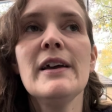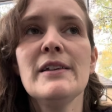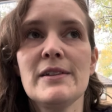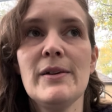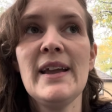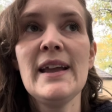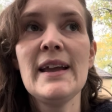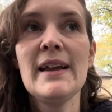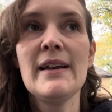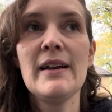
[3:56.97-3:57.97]
So
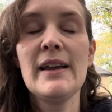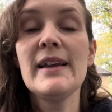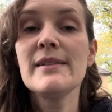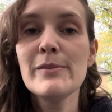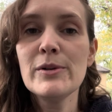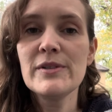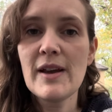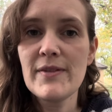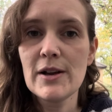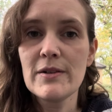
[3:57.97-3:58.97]
here it is important to have that